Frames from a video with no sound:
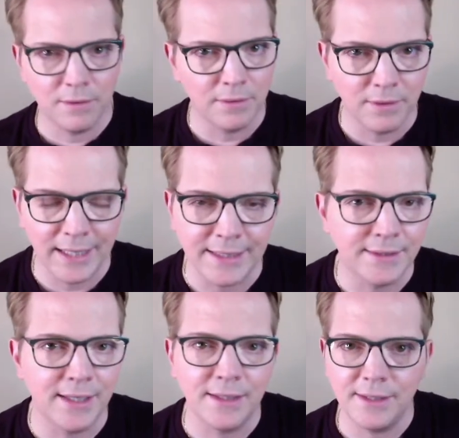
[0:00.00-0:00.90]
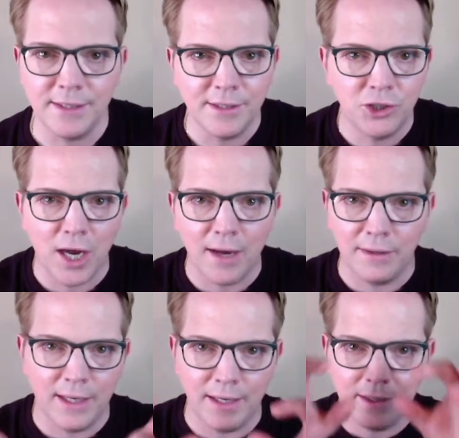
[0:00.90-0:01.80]
late 60s John
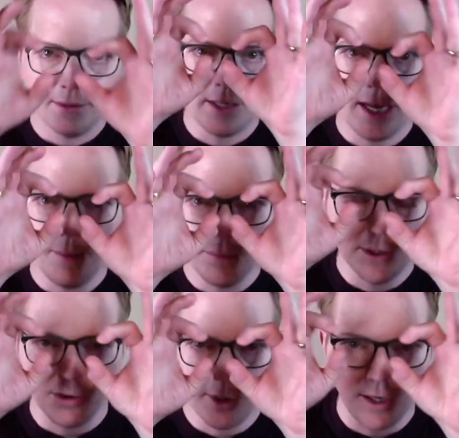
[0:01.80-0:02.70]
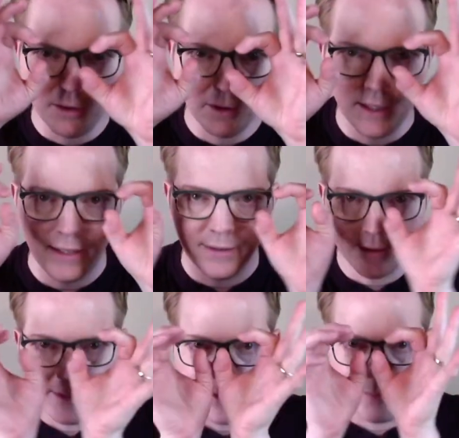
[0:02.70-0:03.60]
Lennon type circular
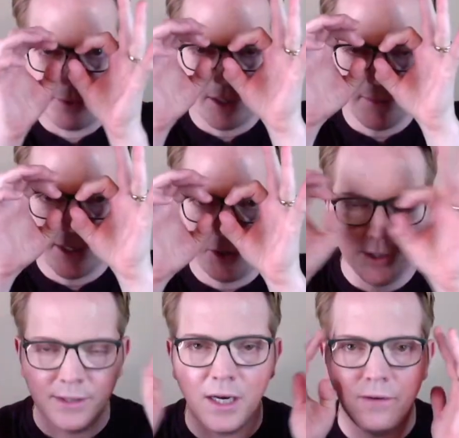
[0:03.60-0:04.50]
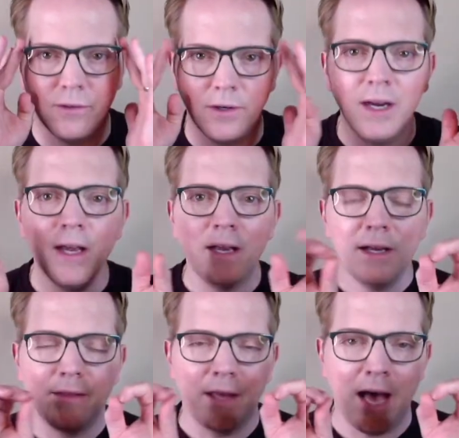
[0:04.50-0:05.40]
lenses that pretty much just cover
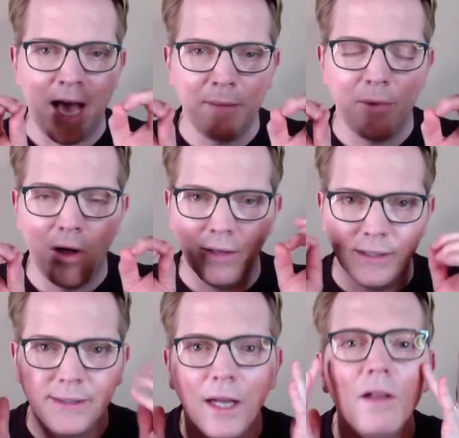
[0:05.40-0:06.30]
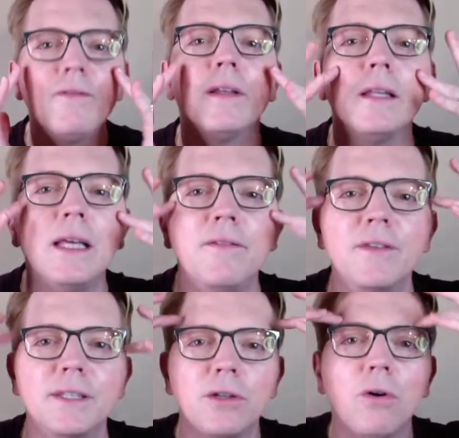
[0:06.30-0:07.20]
the eyeball itself and leave
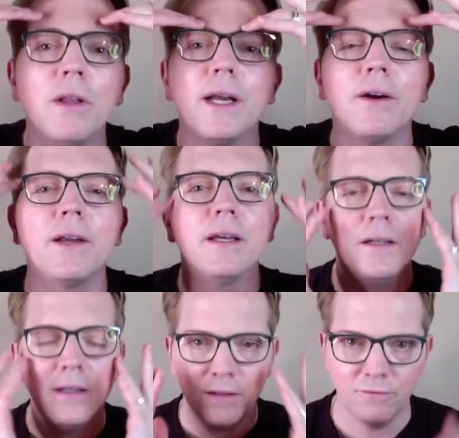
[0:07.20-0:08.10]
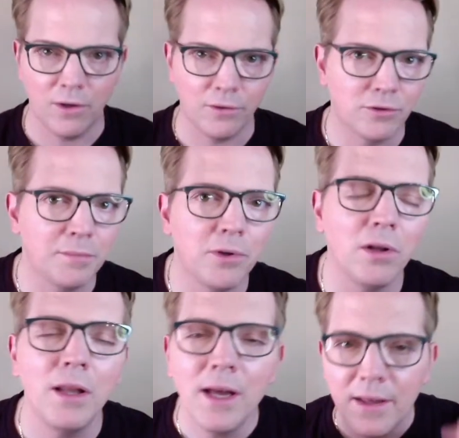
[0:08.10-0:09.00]
this whole area
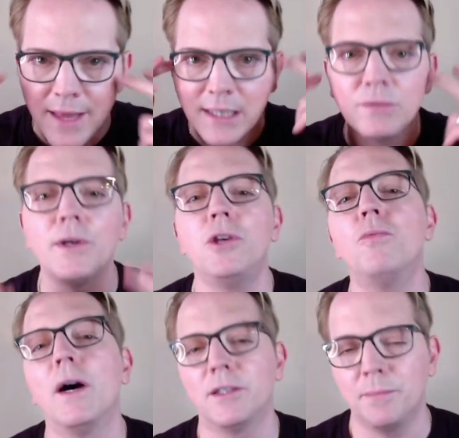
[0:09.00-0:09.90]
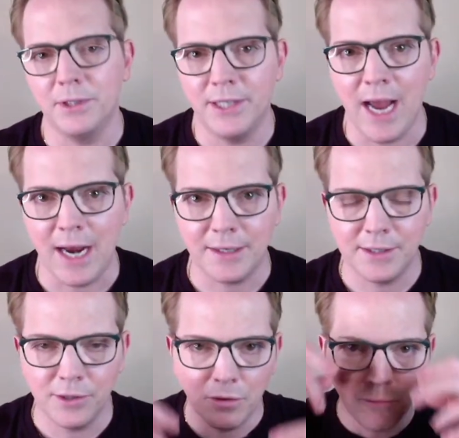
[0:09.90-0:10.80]
vulnerable, that's what you want to protect.
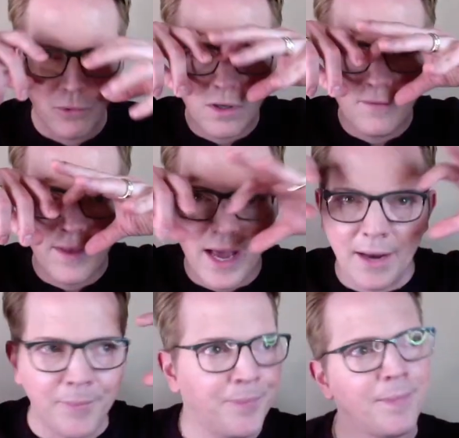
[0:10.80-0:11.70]
So more of that,